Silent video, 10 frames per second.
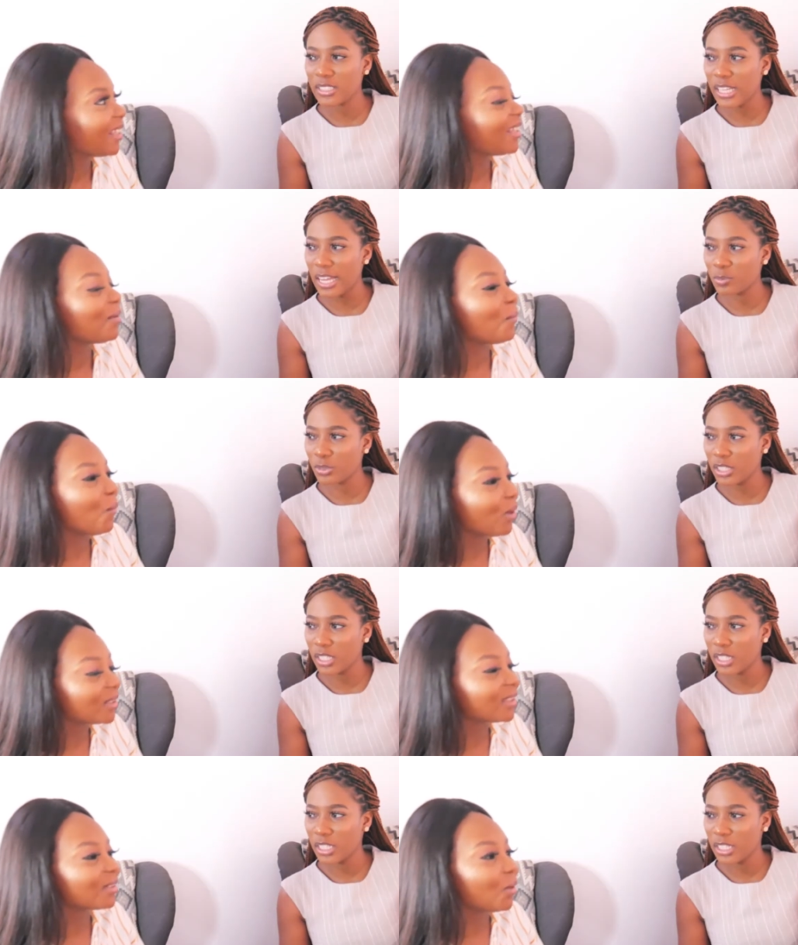Speaker 1: the
Speaker 2: heartbreak?
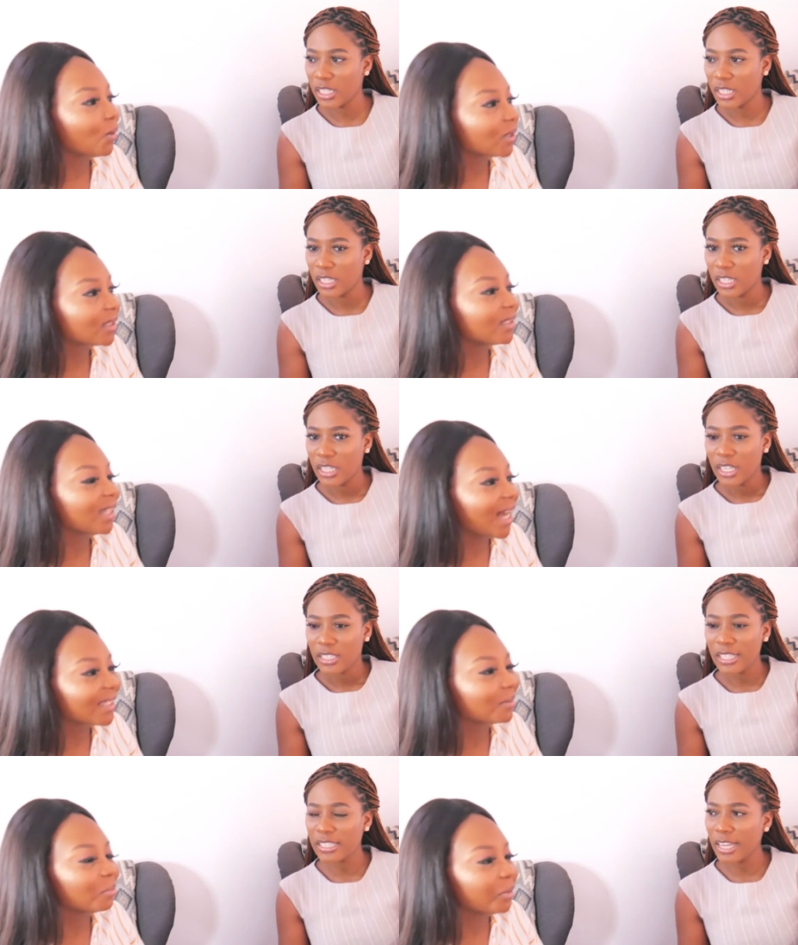
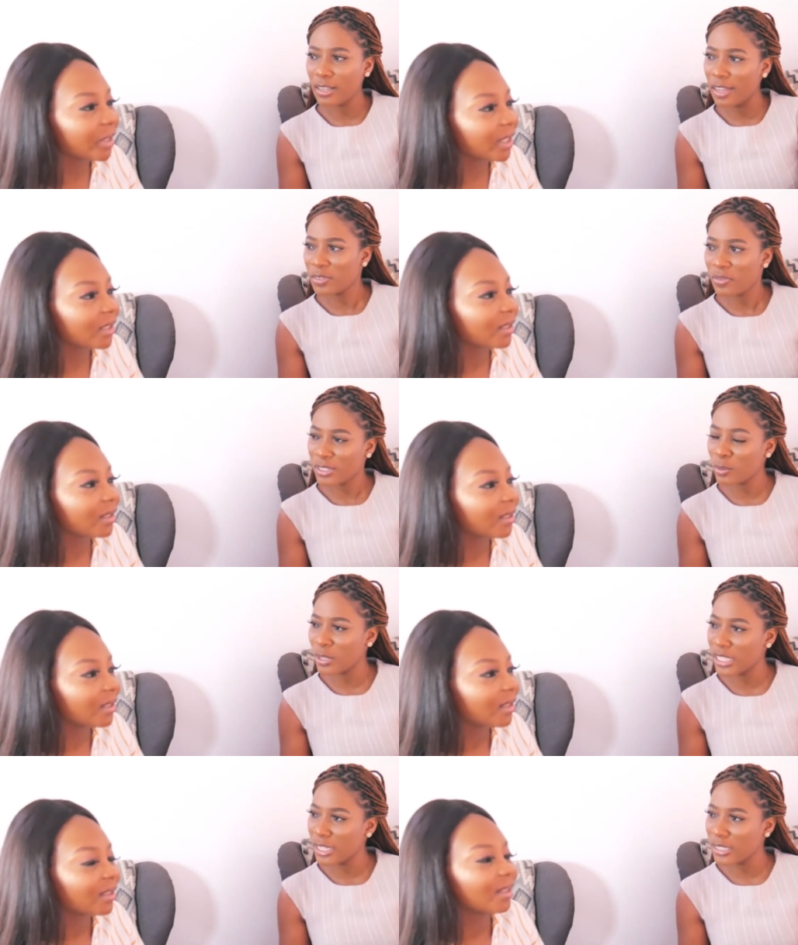That the girl left him for
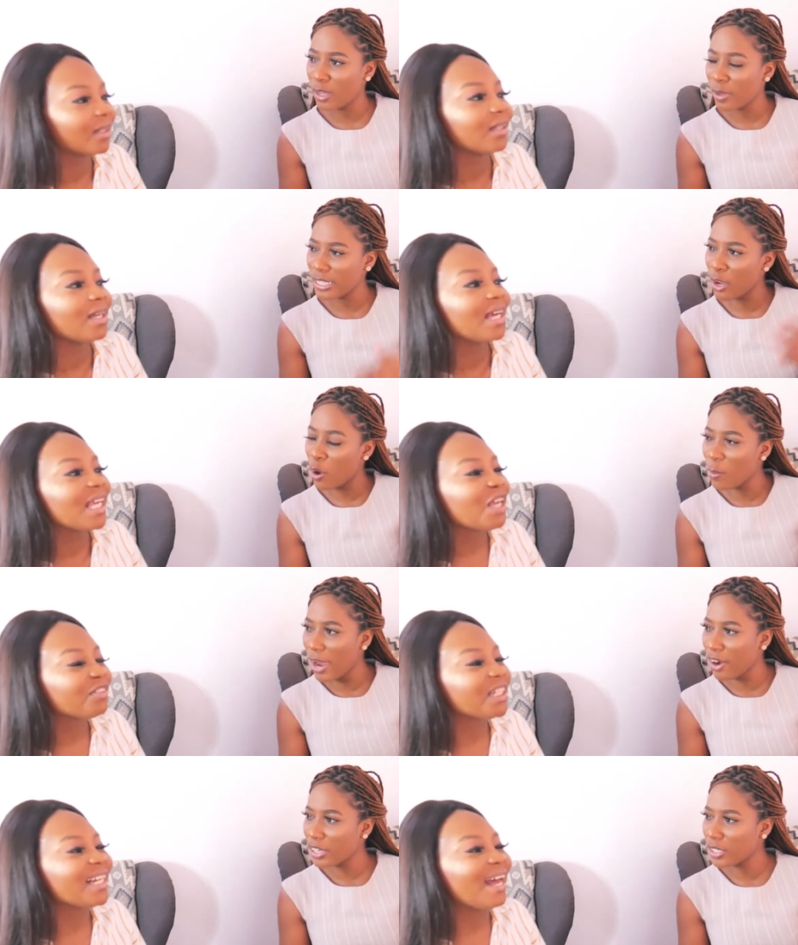somebody else and went and got married.
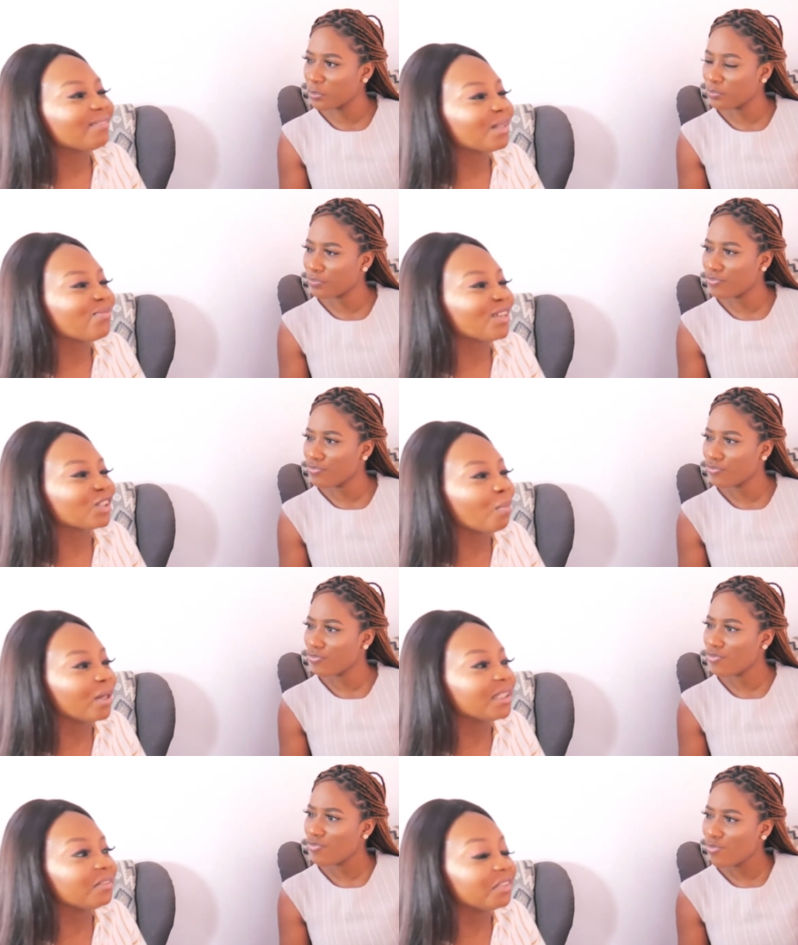If she left him for
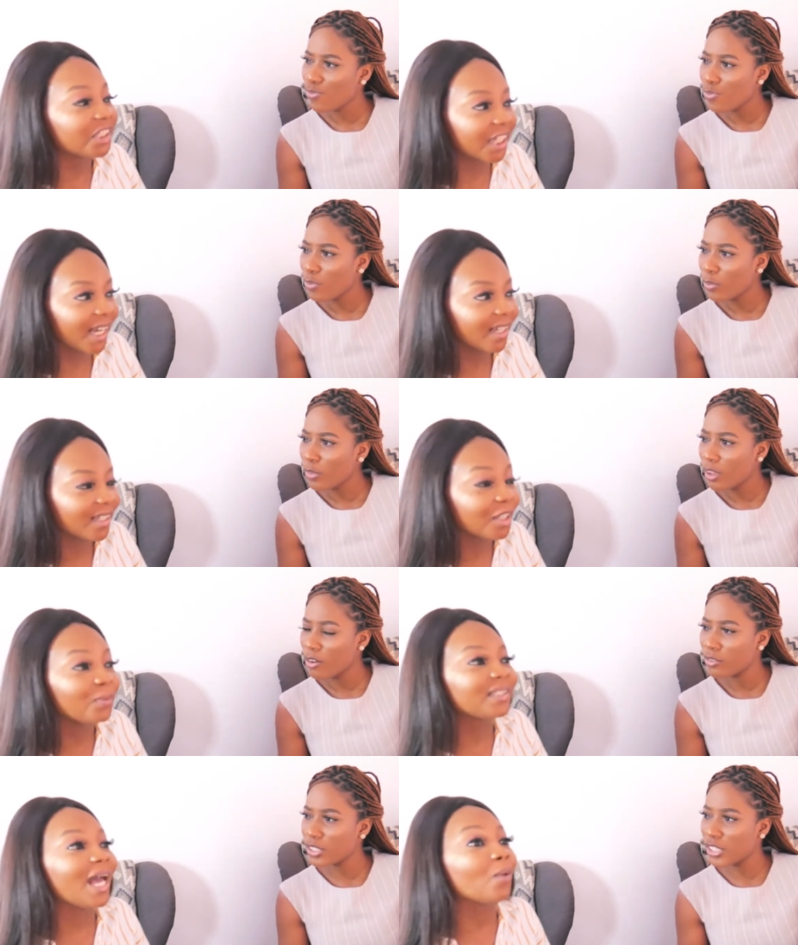somebody richer, he
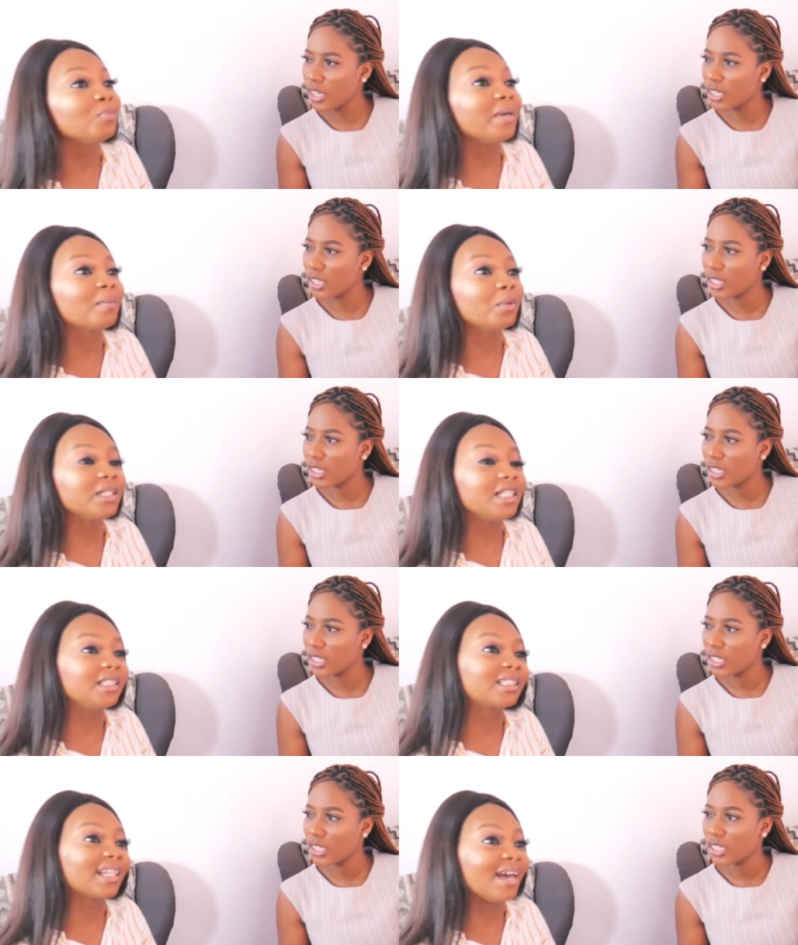will
Speaker 1: say, I will make money
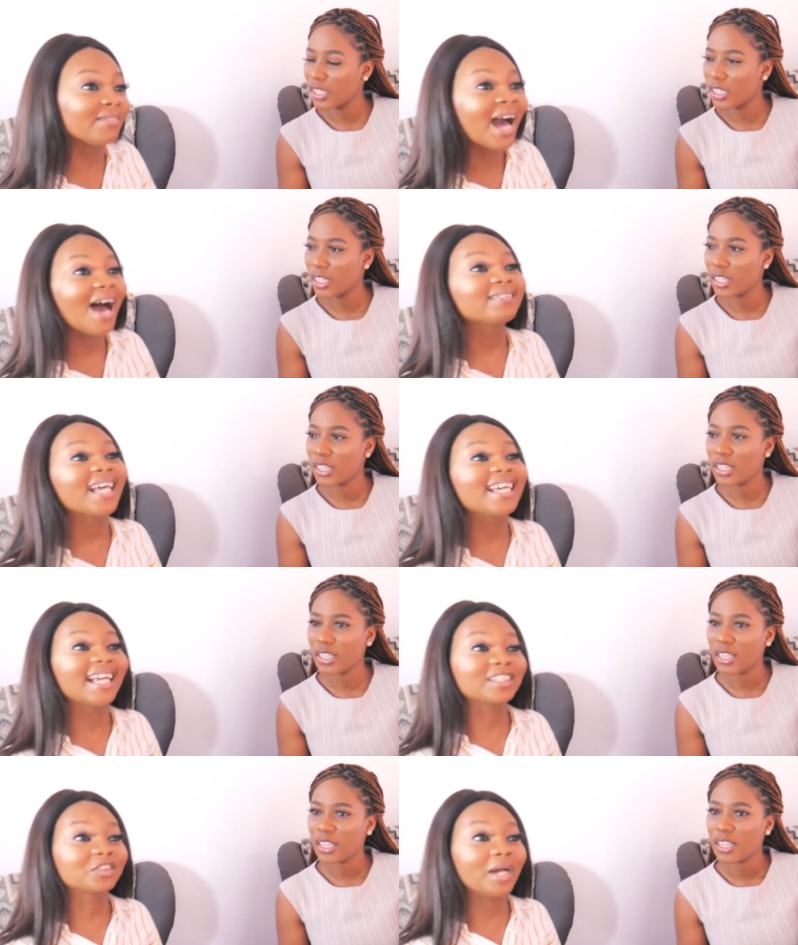in this life. After
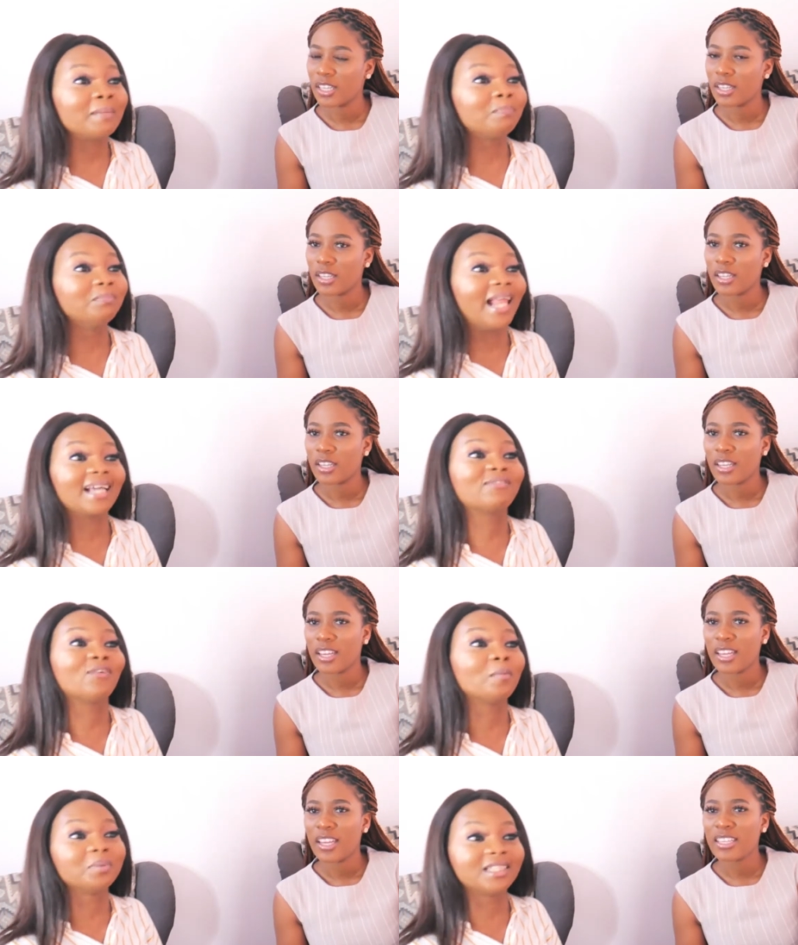he has tried like
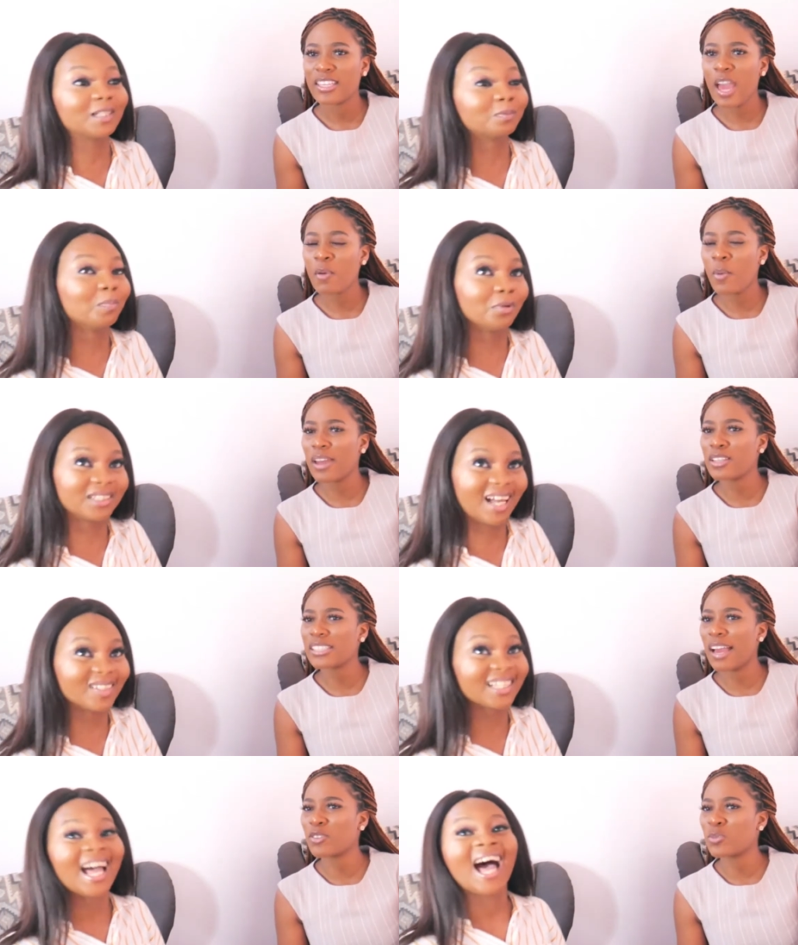4 business proposals. Yeah, but why
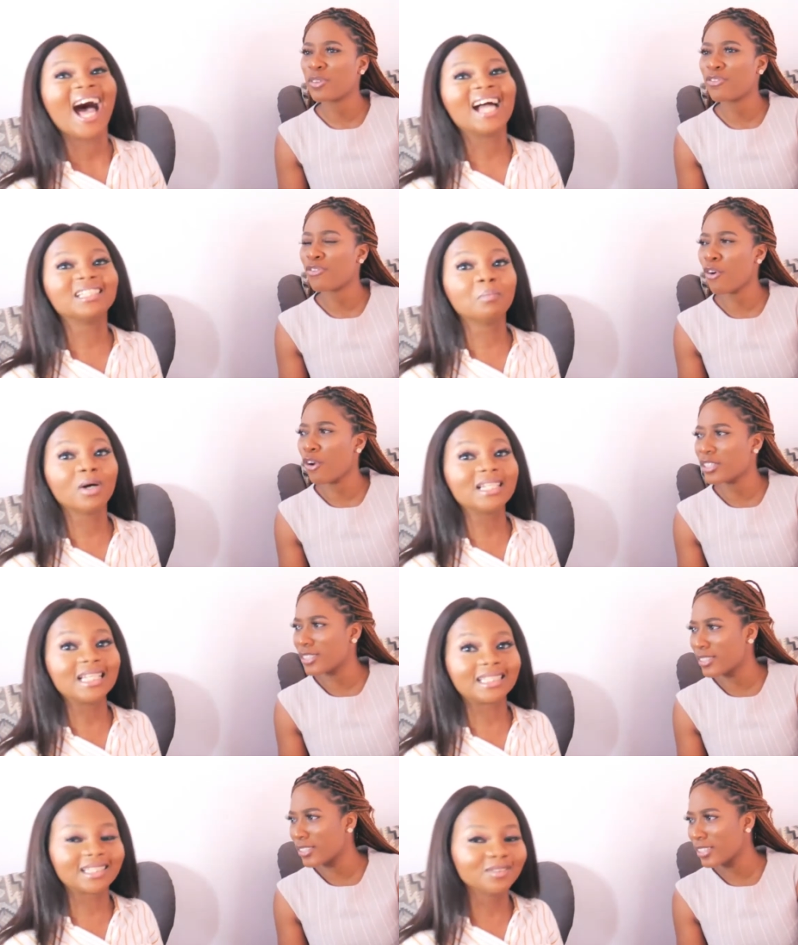does he have to be fraud? And the
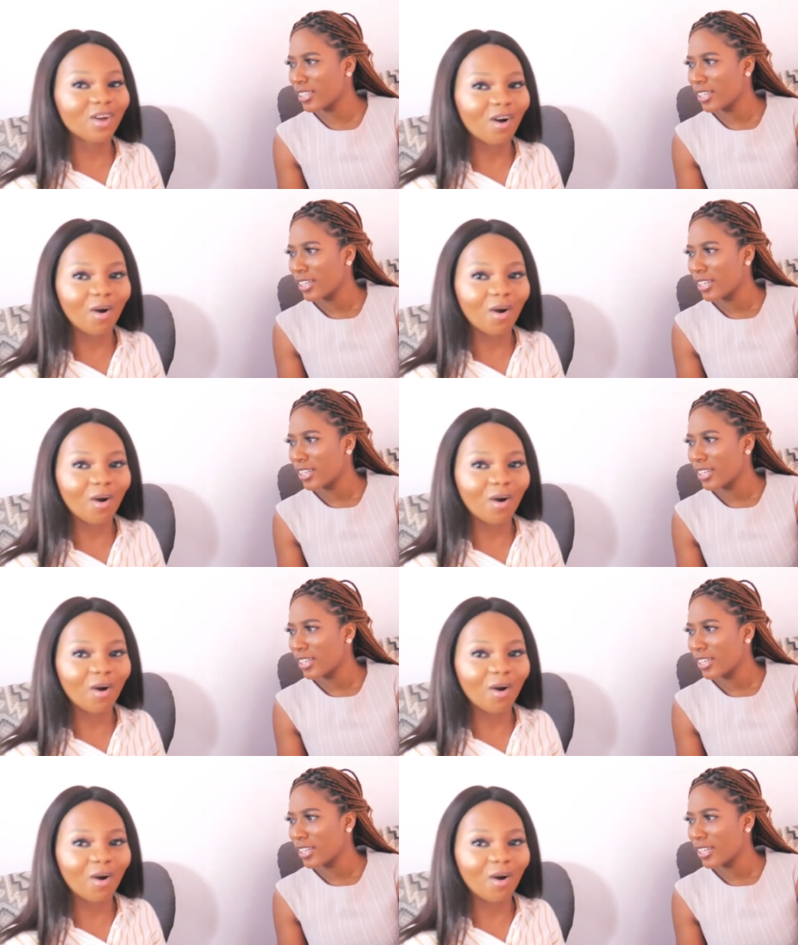money is still not